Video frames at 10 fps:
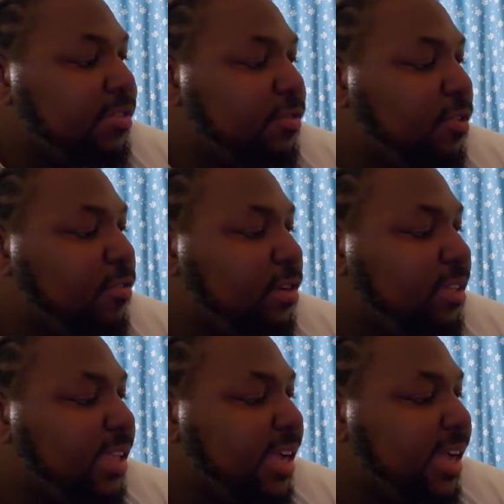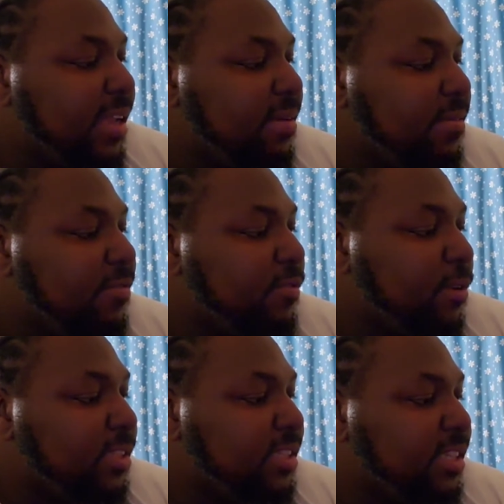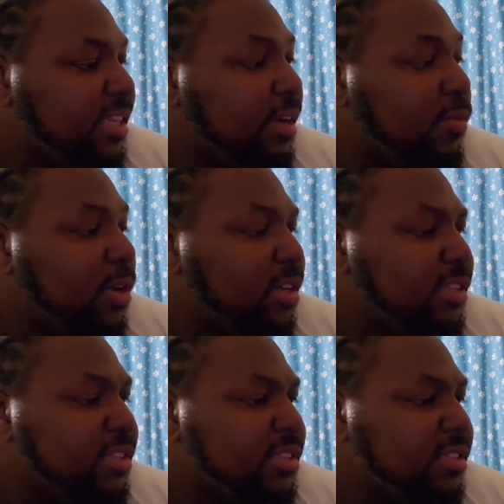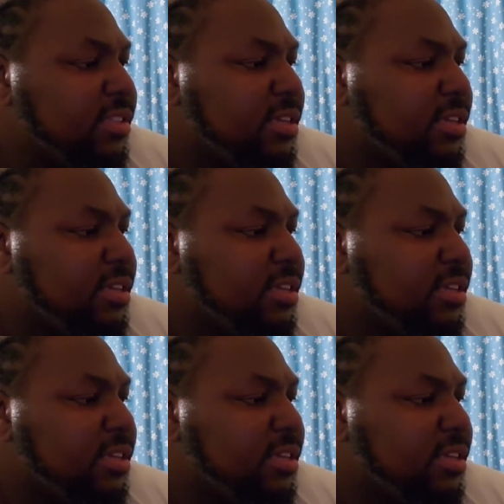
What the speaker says: to $449.14. It was